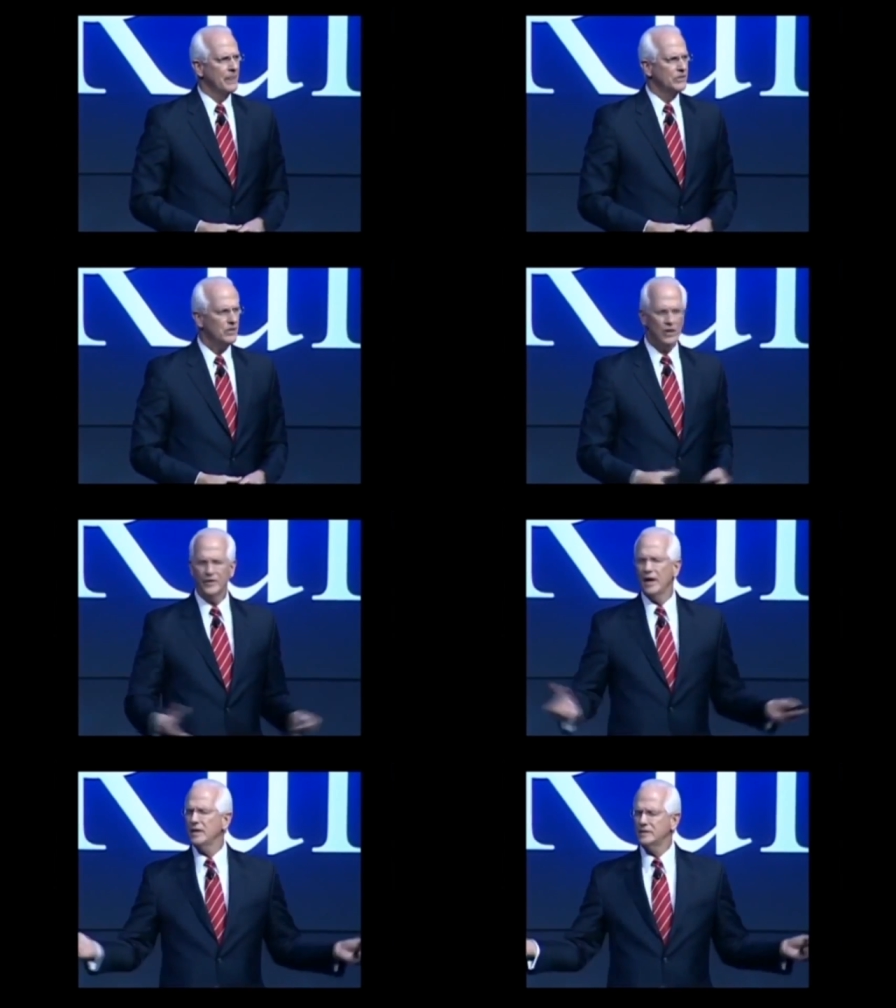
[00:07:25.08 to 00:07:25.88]
John
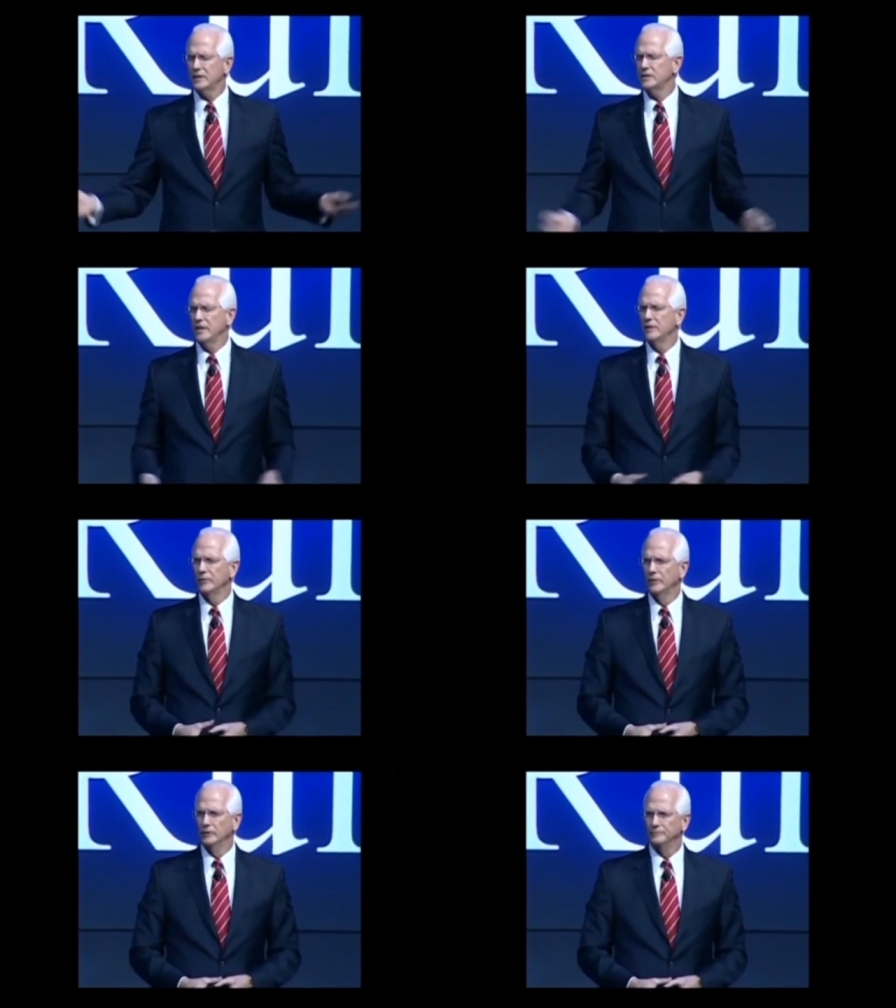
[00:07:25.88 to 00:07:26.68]
Maynard Keynes
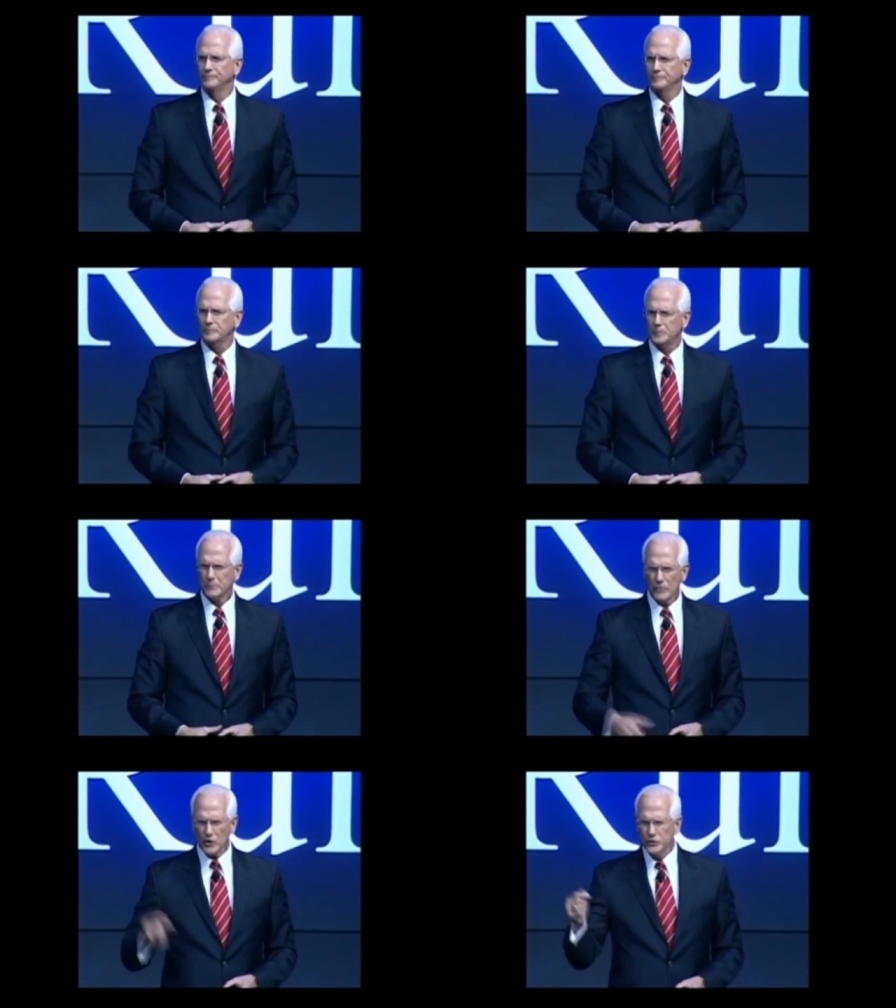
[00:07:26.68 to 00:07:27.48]
was the most
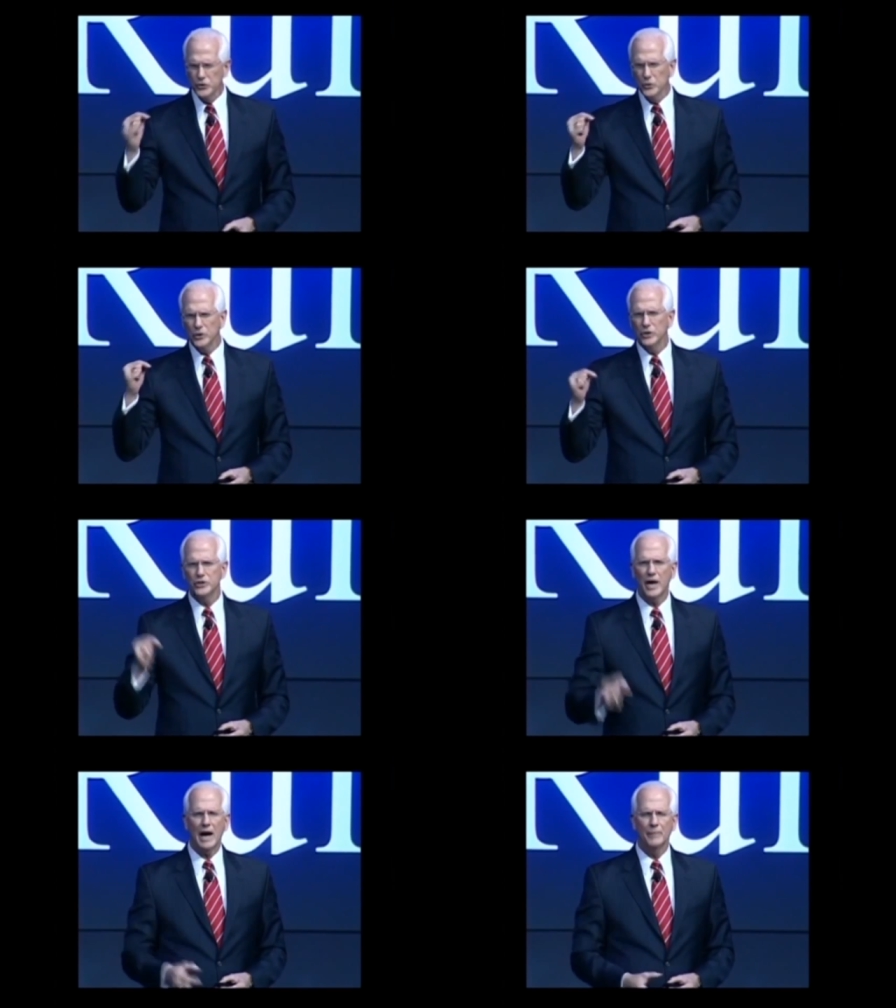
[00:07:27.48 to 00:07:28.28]
influential
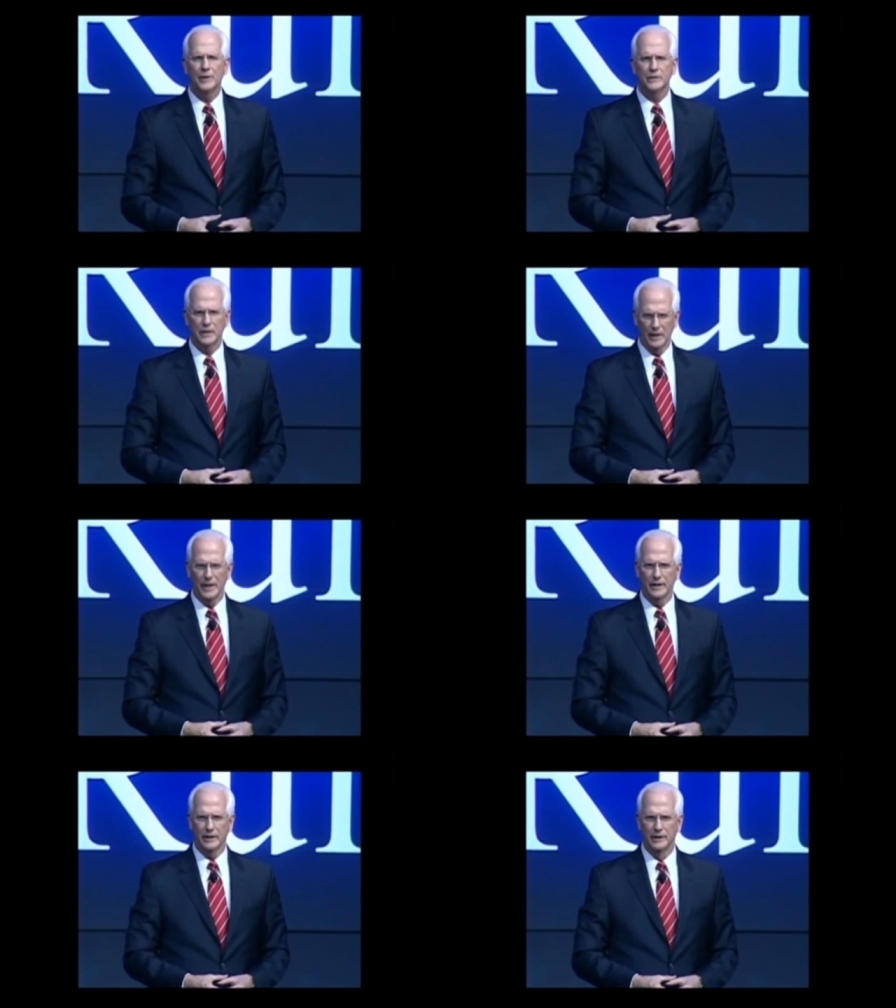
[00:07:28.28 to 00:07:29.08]
economist of the 20th
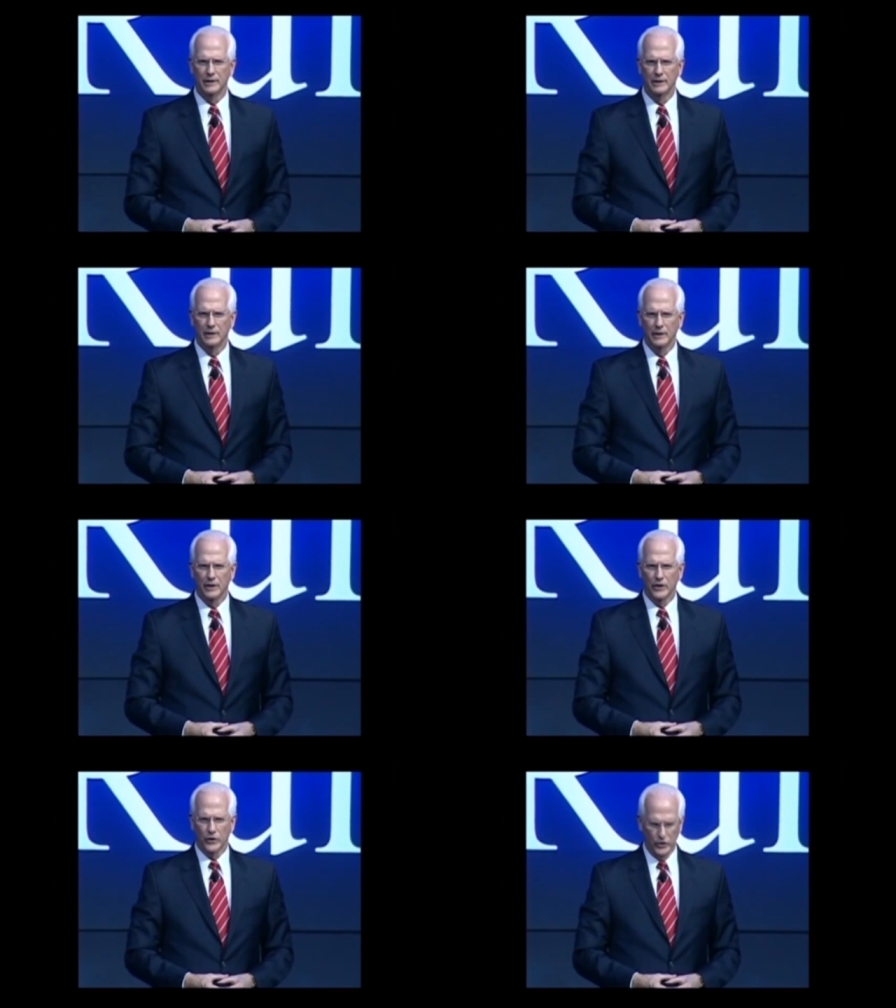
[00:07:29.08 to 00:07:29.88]
century. His
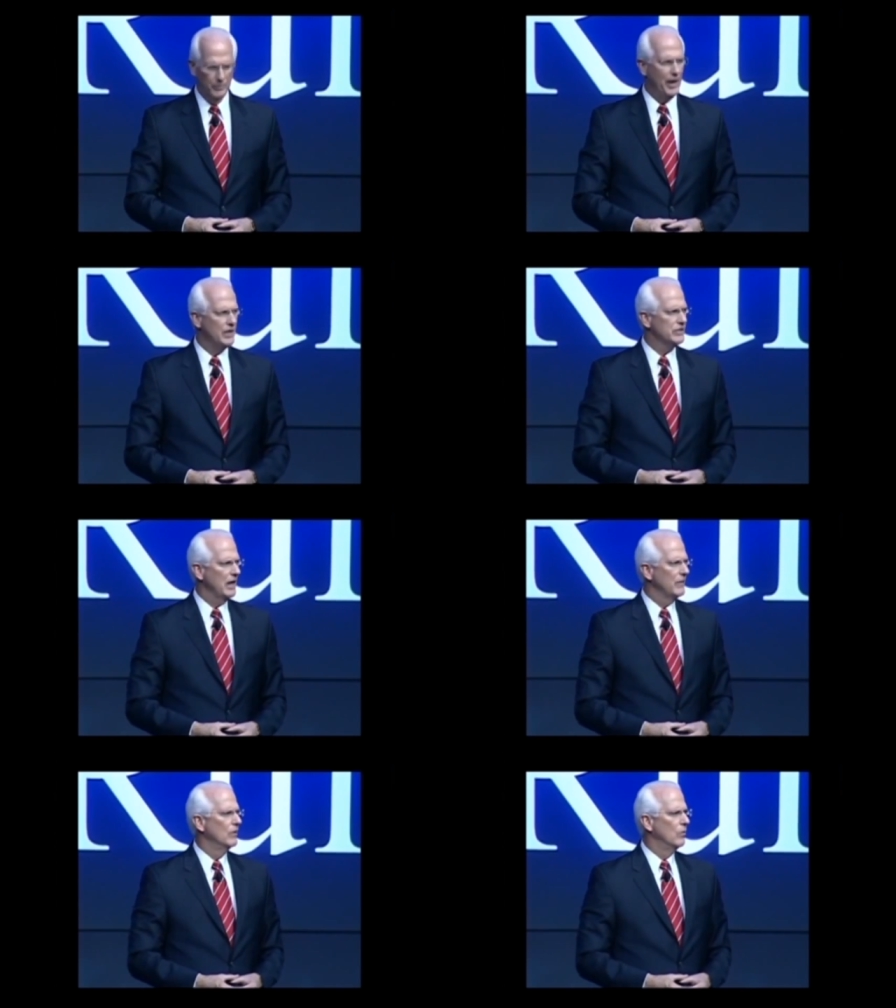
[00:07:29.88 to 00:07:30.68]
mission was to save
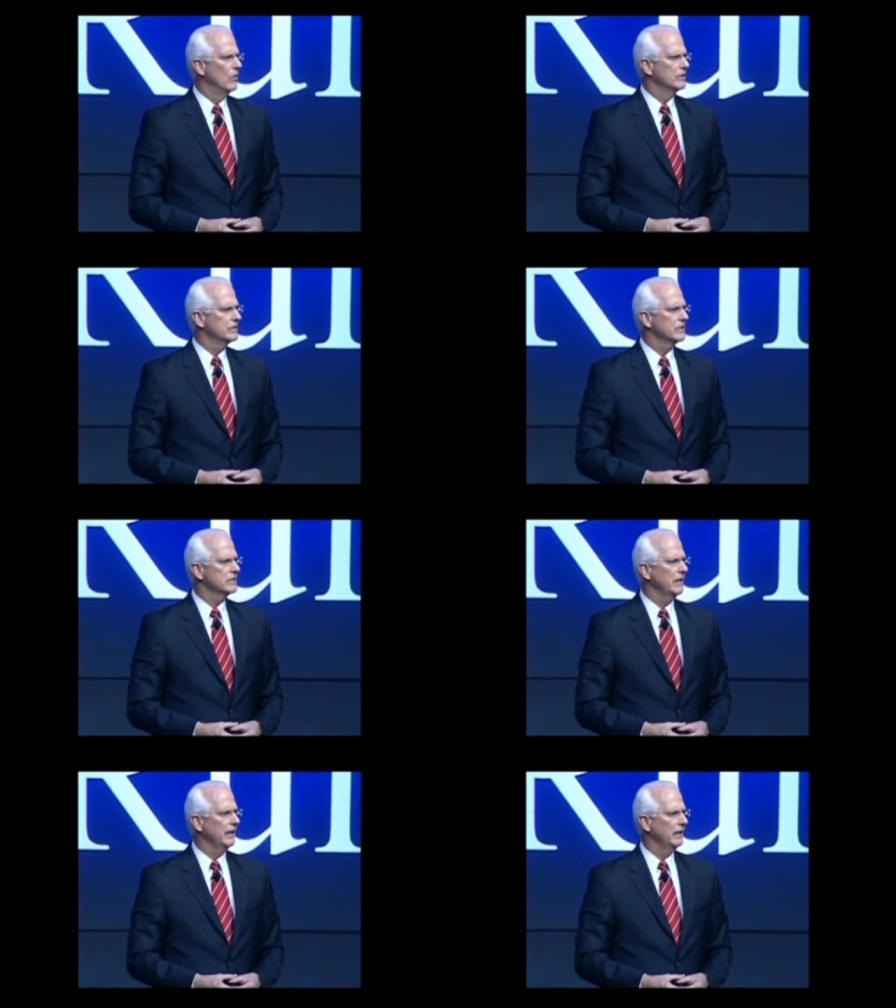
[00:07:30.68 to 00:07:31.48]
capitalism.
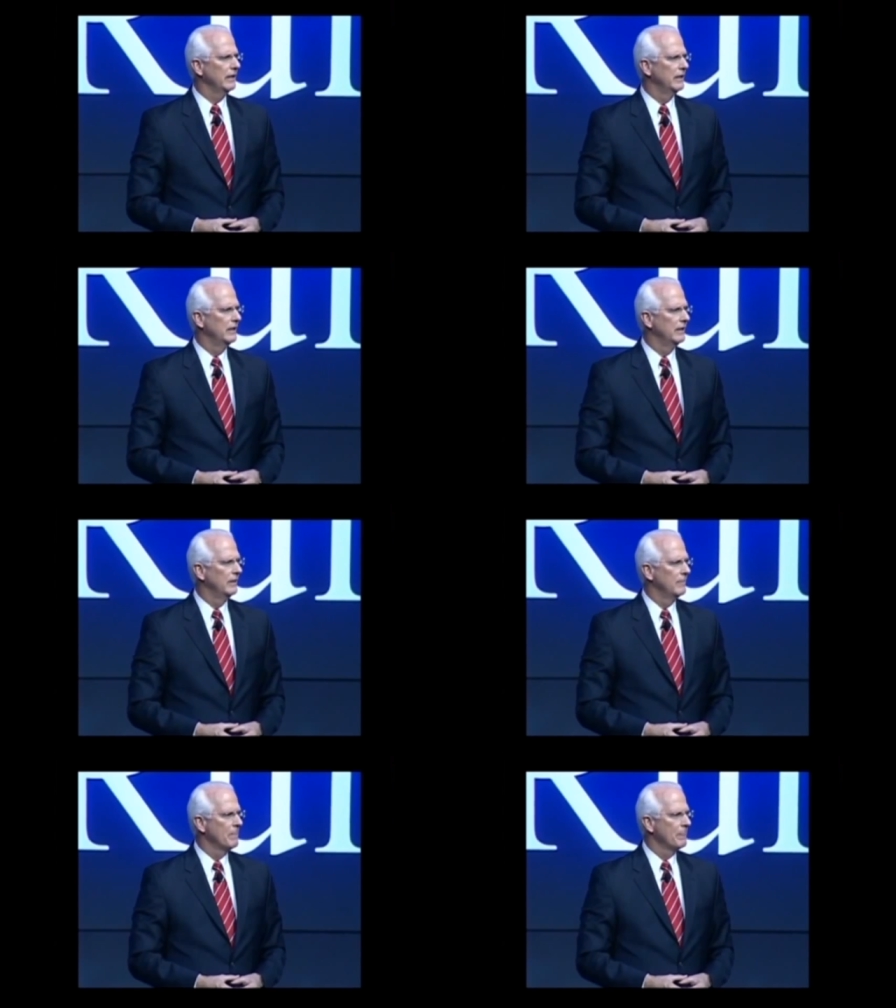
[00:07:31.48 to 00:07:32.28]
He wasn't
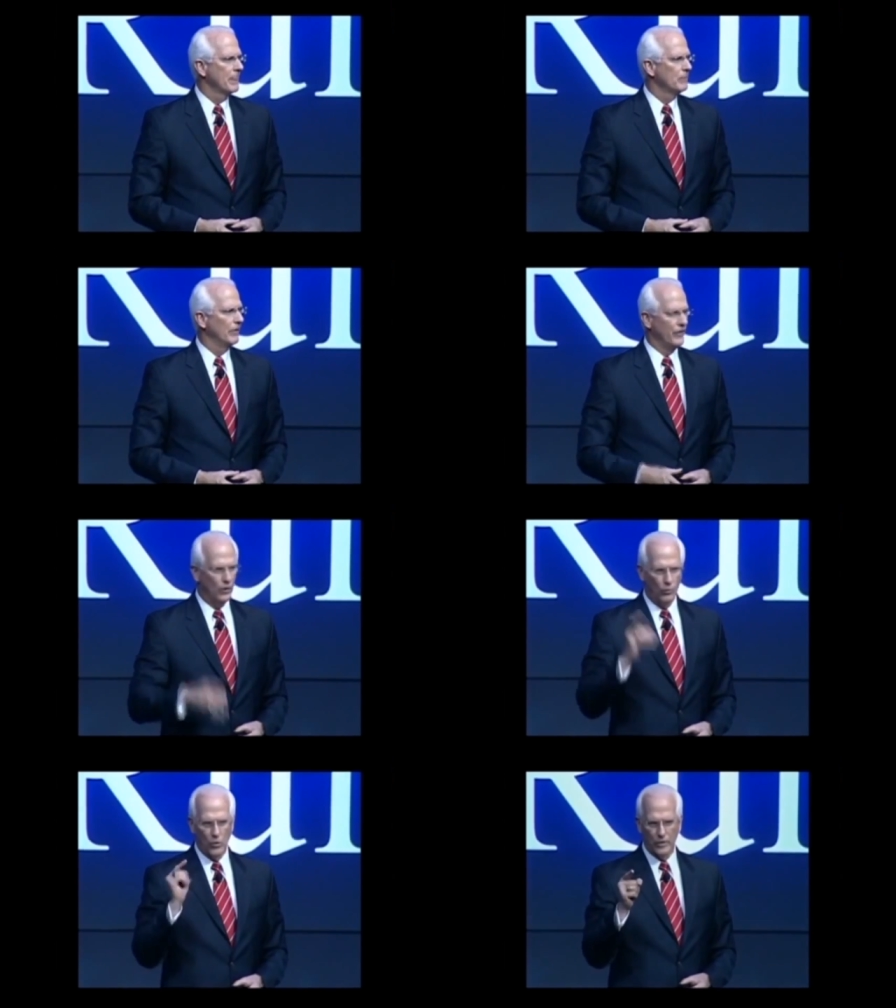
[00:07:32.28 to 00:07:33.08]
the only one, but
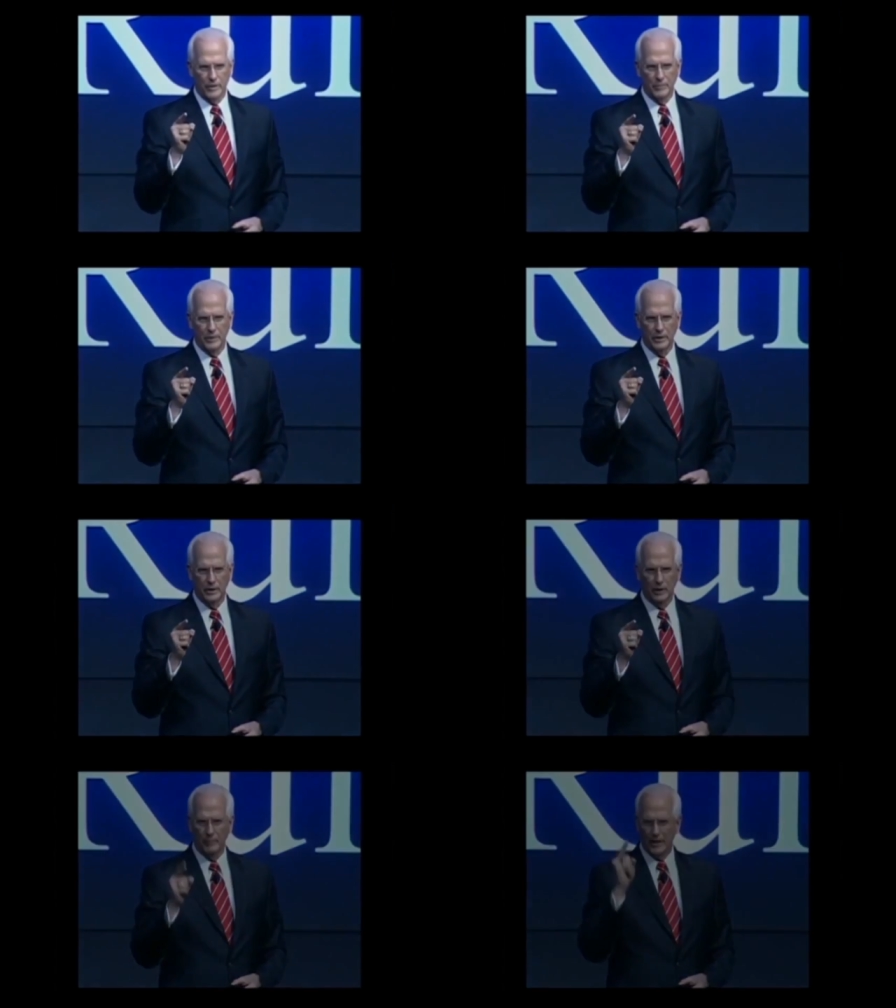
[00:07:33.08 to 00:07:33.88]
even as an advocate of